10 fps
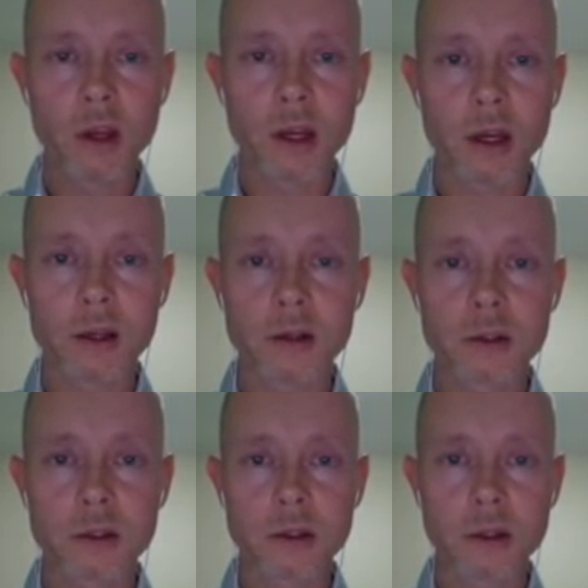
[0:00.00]
and
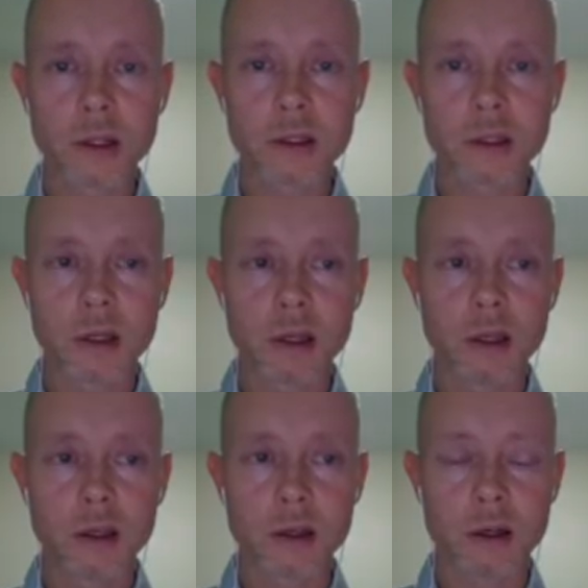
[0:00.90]
let's say he